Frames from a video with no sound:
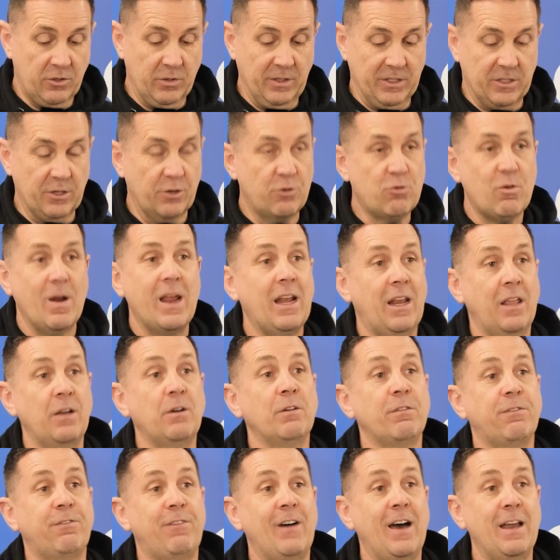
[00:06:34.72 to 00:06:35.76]
it's a great little
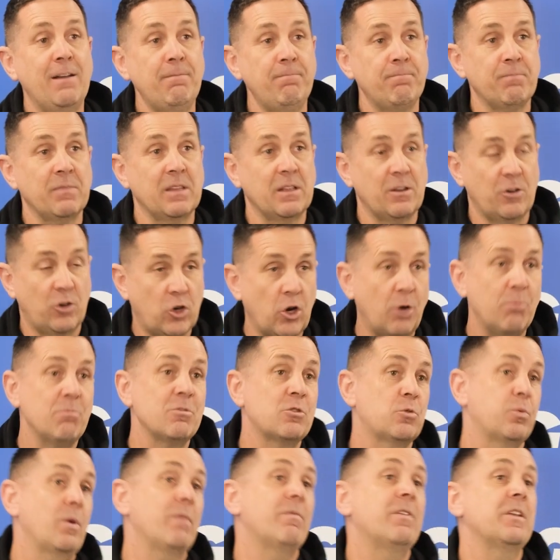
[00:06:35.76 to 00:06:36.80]
fan, comes
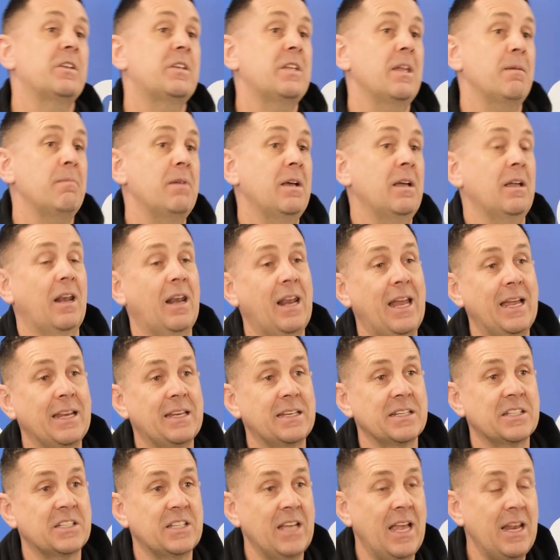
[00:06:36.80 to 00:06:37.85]
with the dimmer, like I
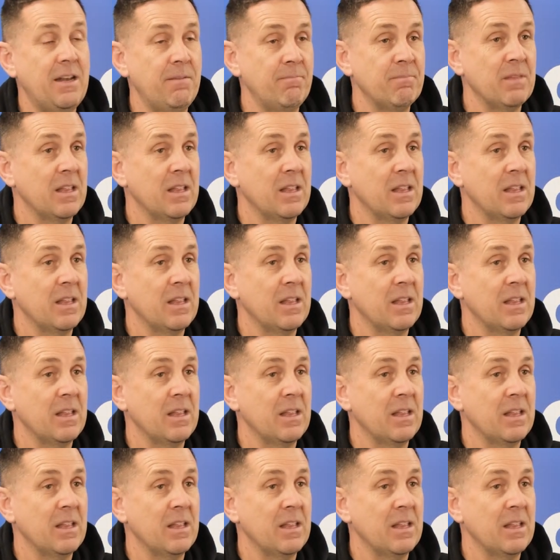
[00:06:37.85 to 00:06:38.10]
said,